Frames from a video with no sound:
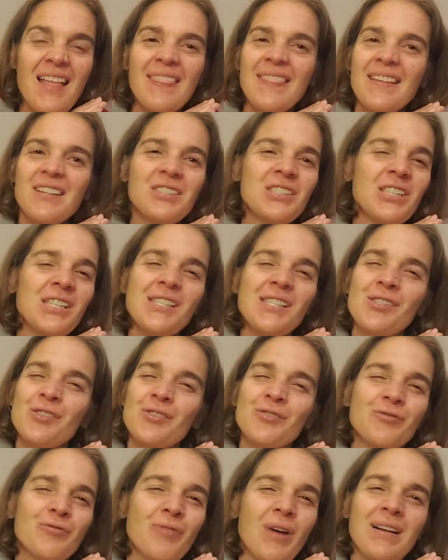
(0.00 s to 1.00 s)
they're
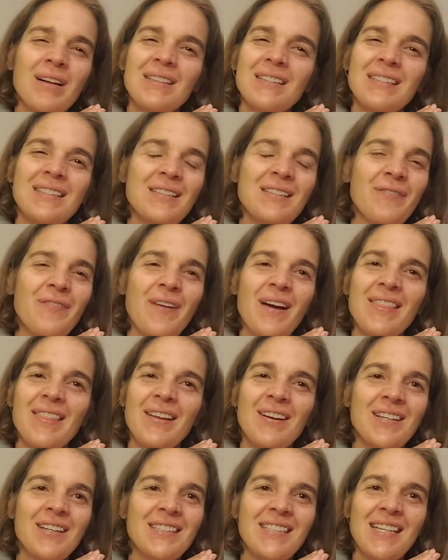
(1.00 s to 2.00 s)
just struggling to find
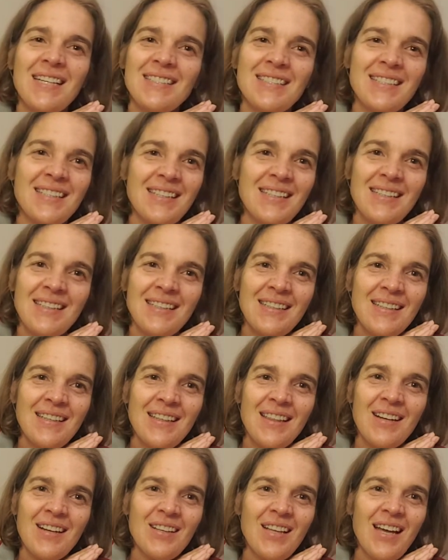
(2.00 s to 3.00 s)
their identity.
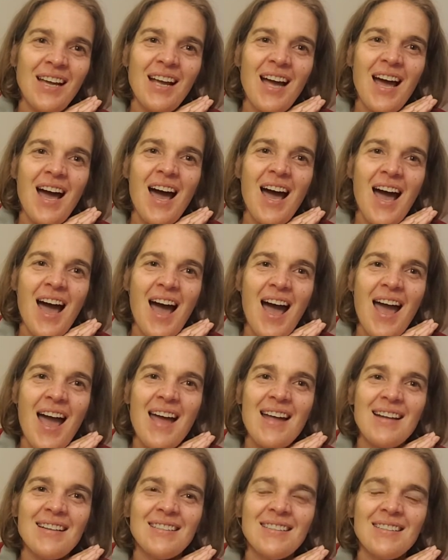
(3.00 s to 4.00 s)
They're like,
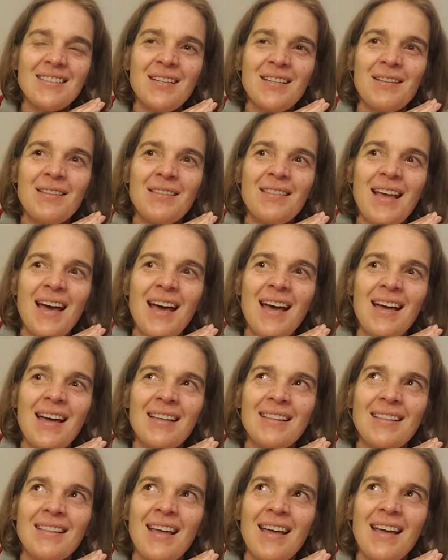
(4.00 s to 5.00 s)
and
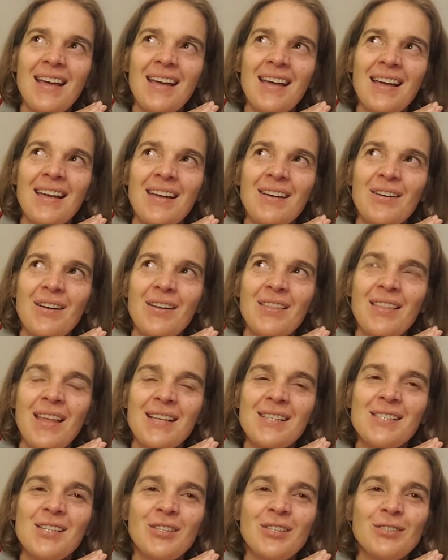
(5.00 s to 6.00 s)
that they they
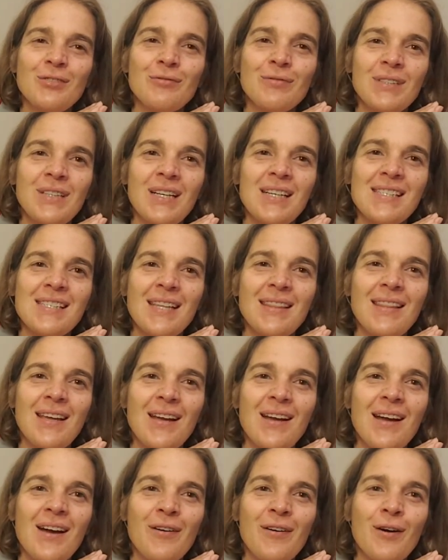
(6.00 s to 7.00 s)
start to realize that
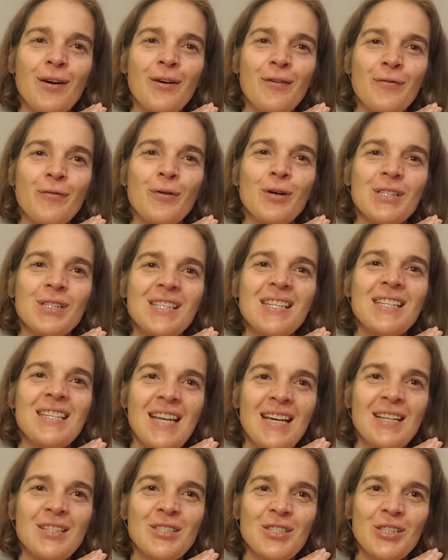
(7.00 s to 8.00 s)
they are a force in
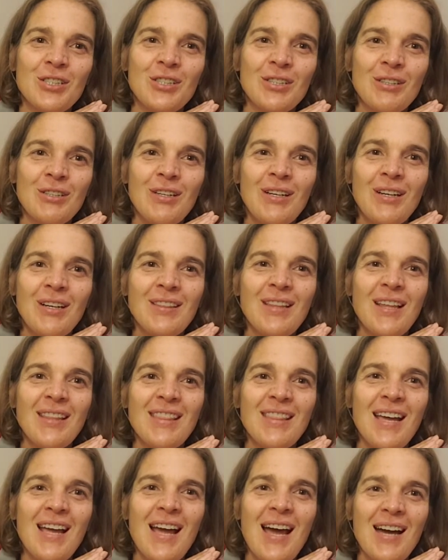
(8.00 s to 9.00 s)
nature,
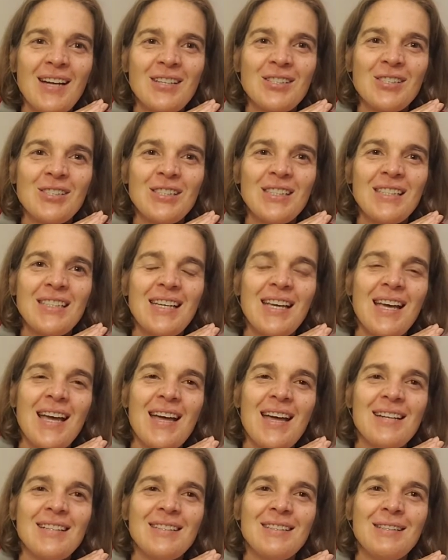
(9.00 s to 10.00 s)
that they actually
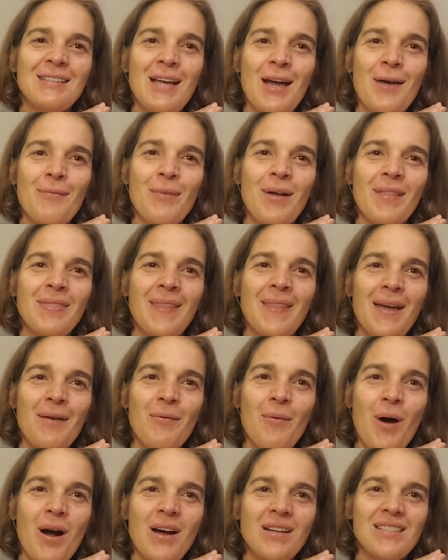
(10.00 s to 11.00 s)
can get what they
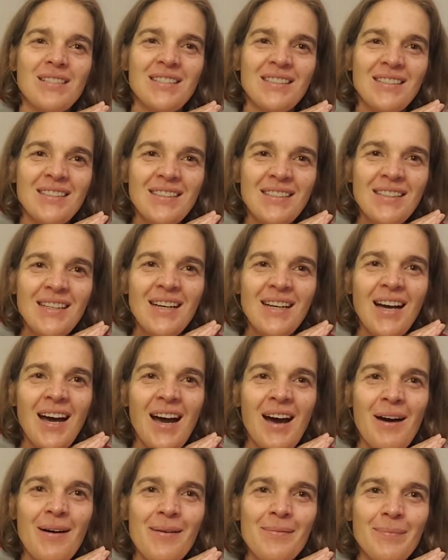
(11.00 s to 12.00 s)
want,
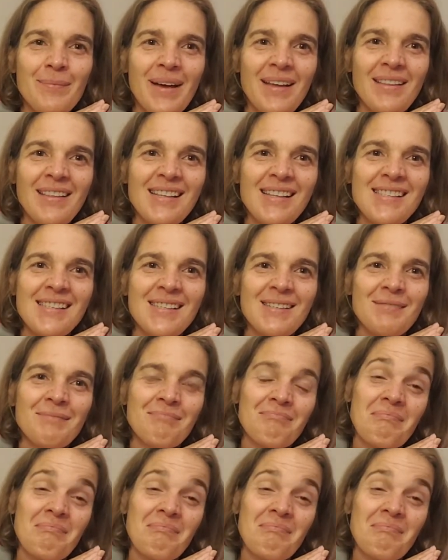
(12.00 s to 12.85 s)
um, and that's a